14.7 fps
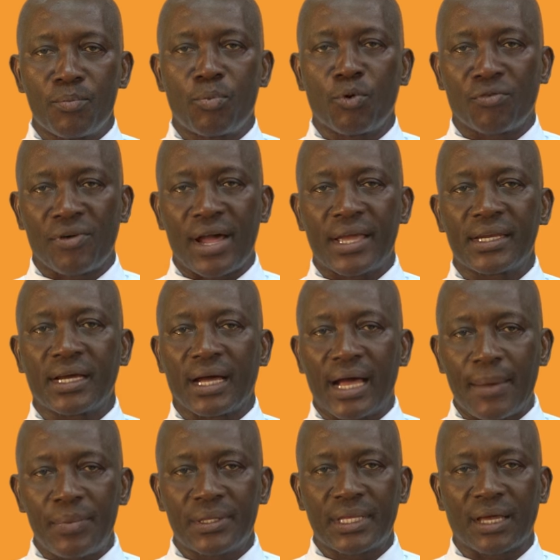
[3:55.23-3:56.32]
provide a
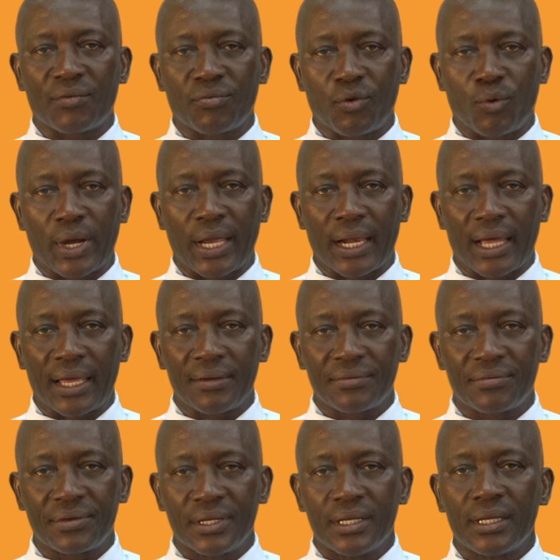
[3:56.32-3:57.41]
habitat for wildlife,